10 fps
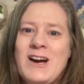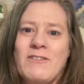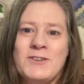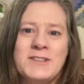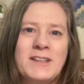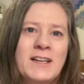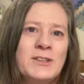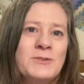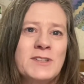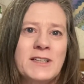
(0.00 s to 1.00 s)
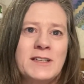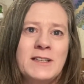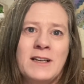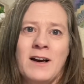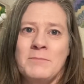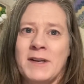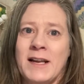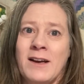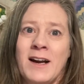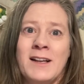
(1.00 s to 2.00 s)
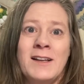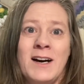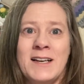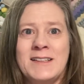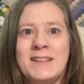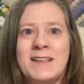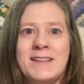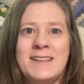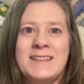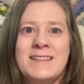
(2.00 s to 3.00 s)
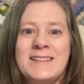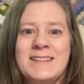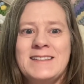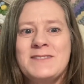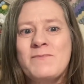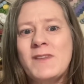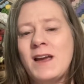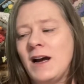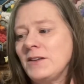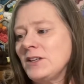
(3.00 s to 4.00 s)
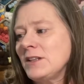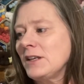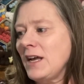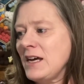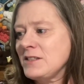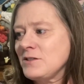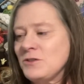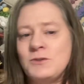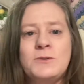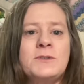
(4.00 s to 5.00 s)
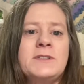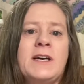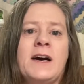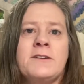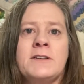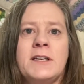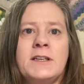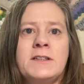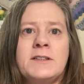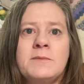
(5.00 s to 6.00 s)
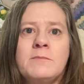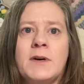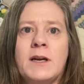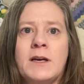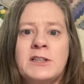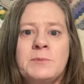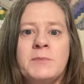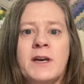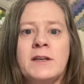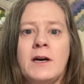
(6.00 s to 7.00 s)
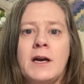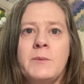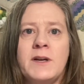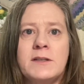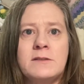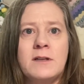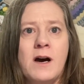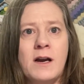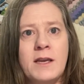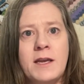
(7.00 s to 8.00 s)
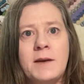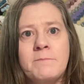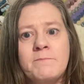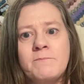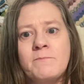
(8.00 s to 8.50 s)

Of course, I don't ski, but I got a lot of knitting done. And then the last two Saturdays, my husband and I went to the hockey game.